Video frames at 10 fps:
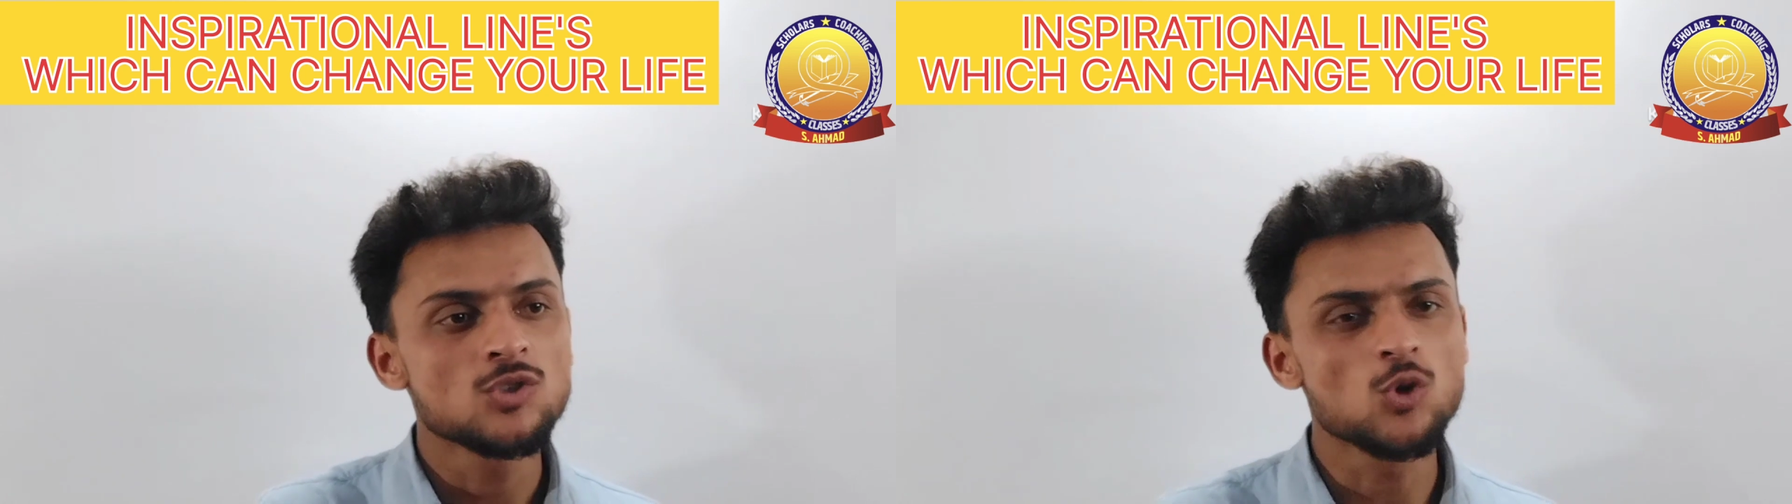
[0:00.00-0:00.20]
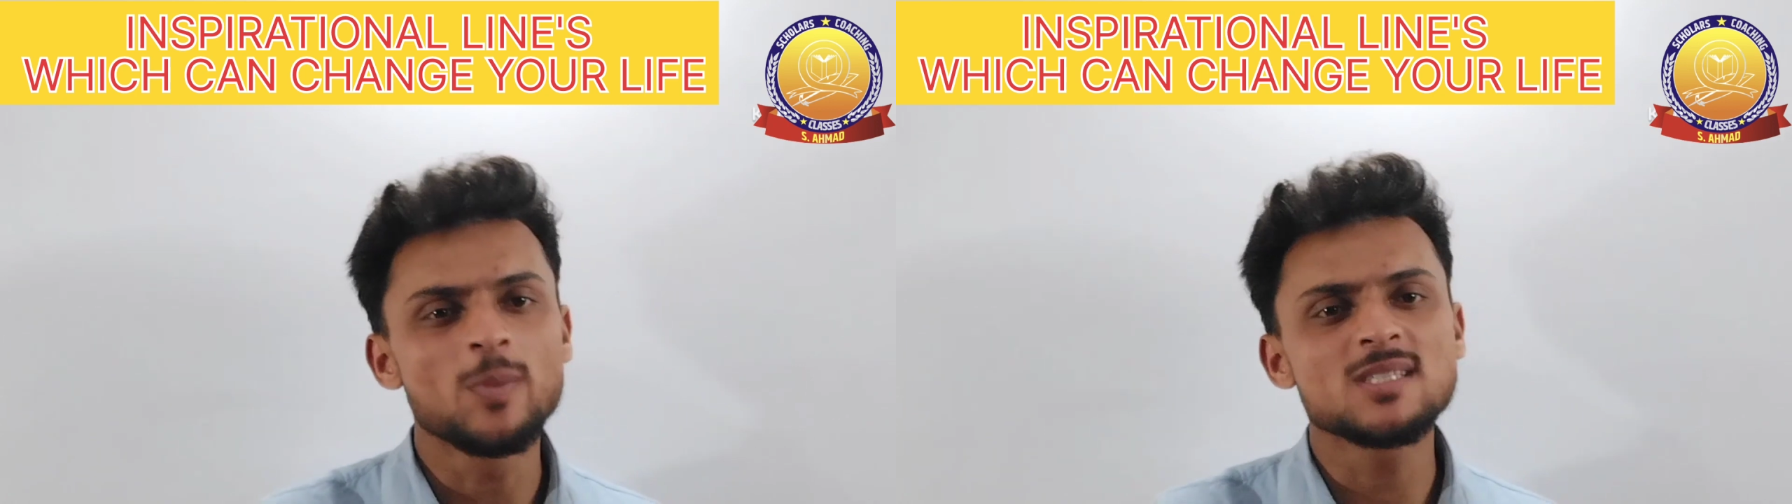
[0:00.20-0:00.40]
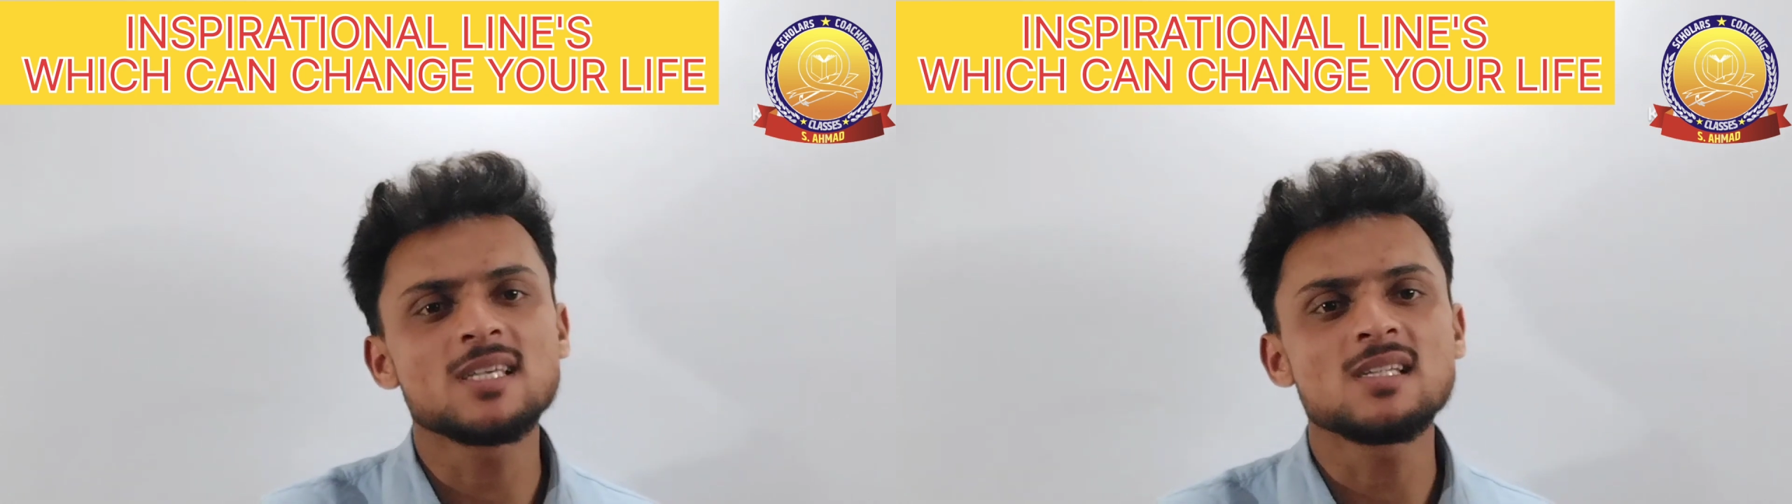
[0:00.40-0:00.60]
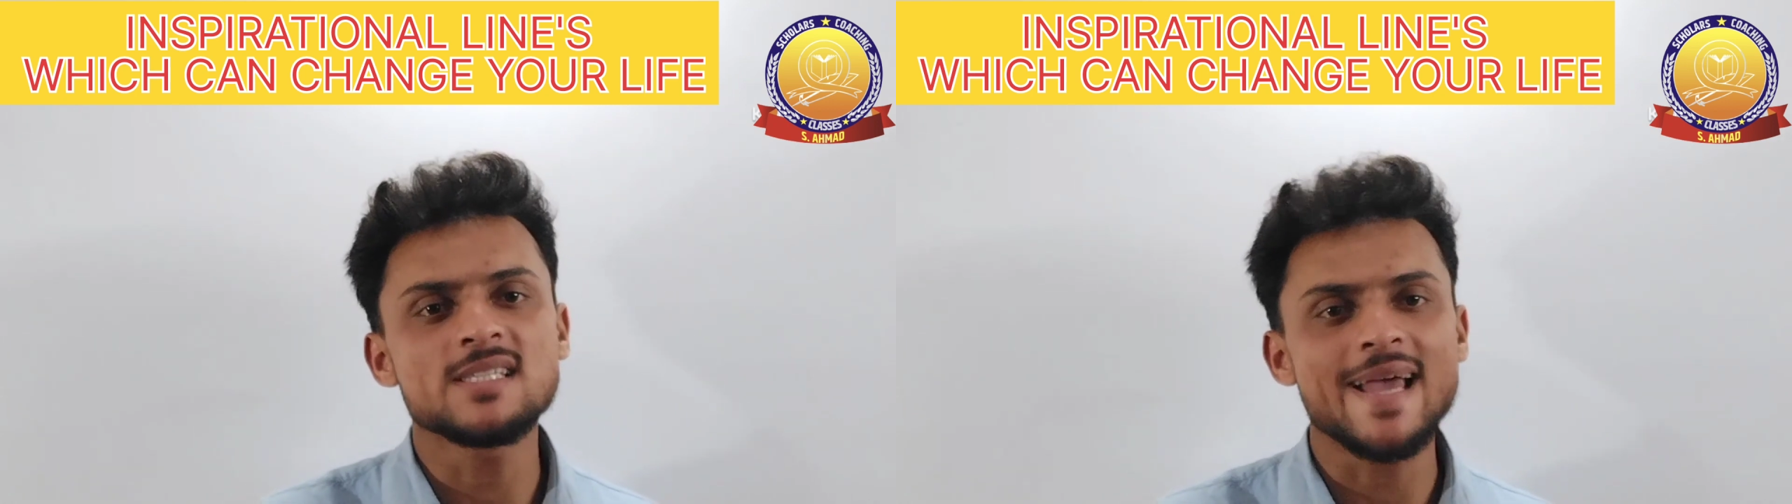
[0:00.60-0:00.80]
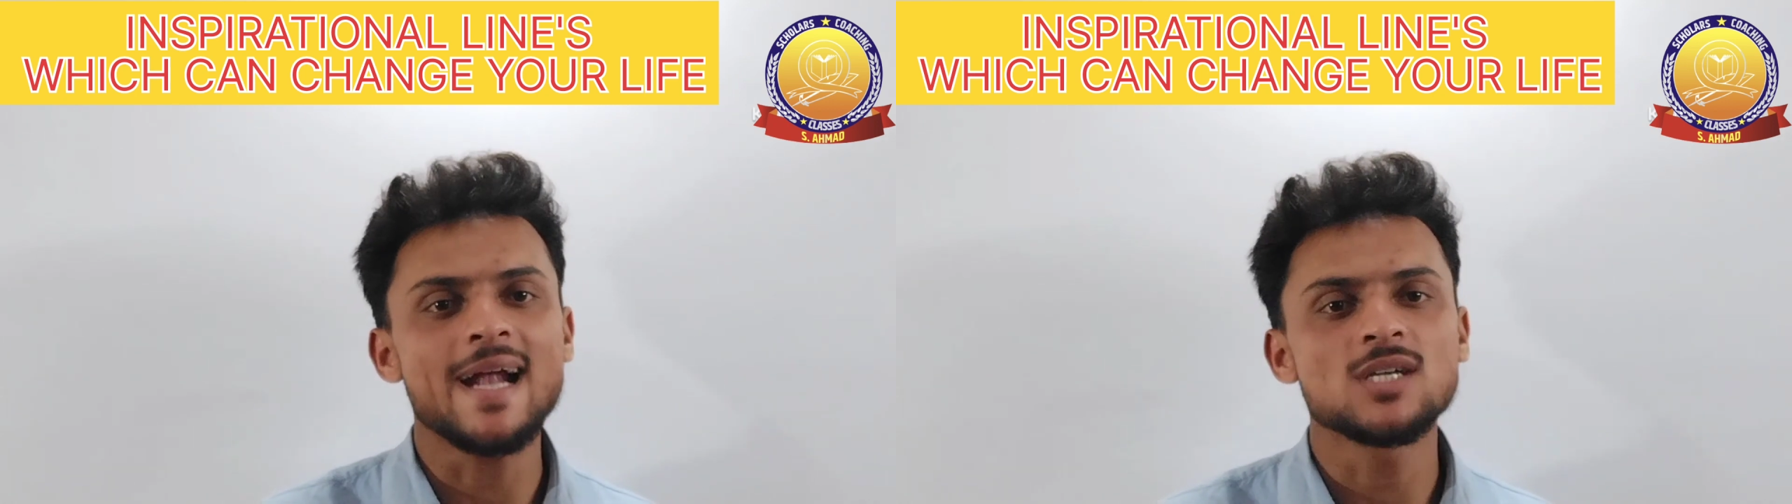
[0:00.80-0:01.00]
too busy
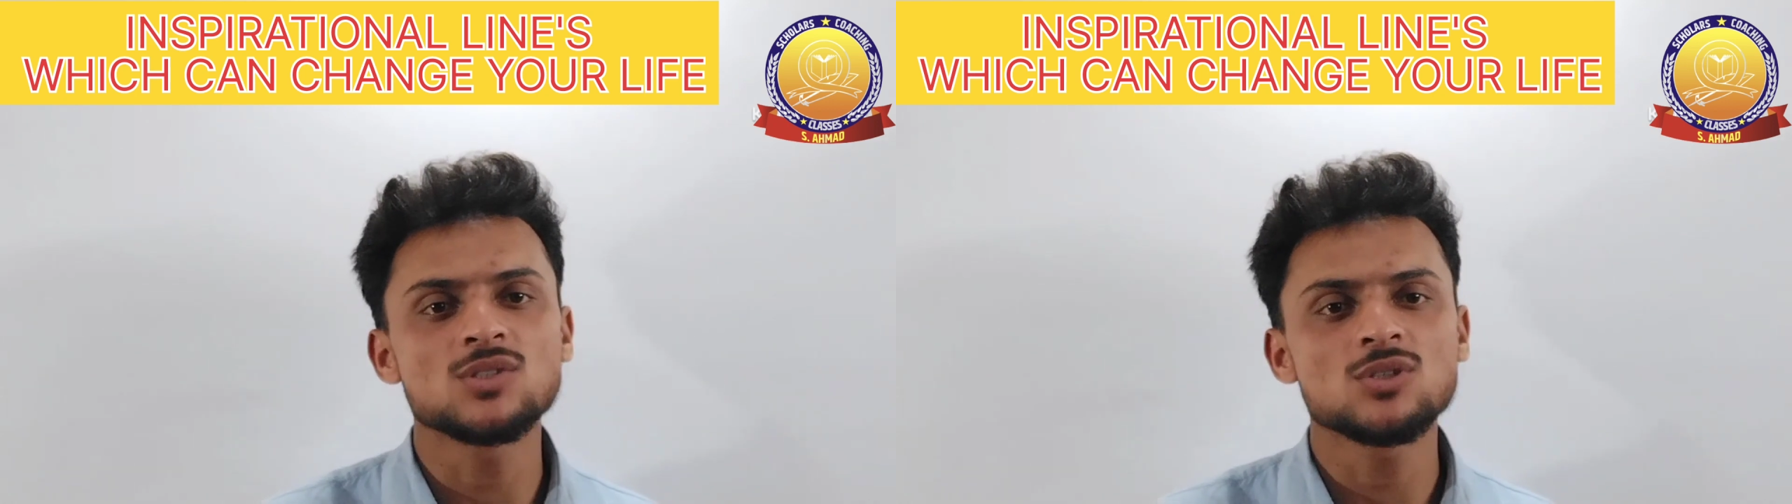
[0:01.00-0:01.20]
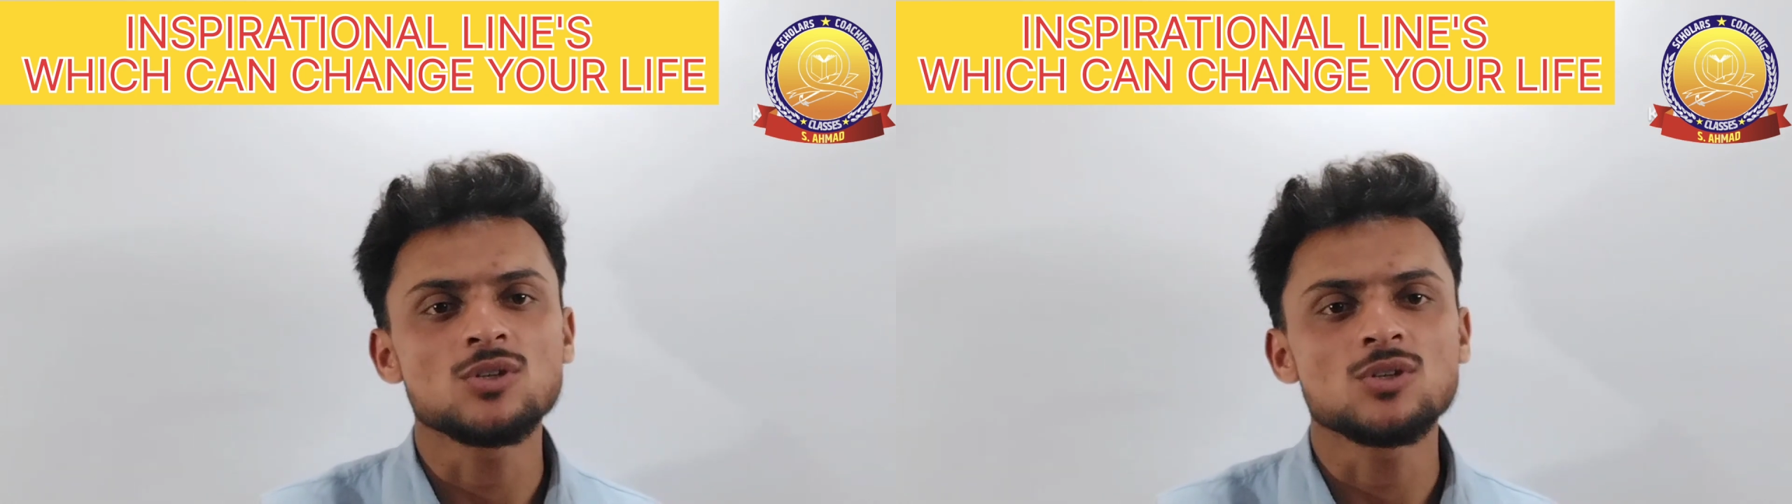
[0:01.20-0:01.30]
in chats,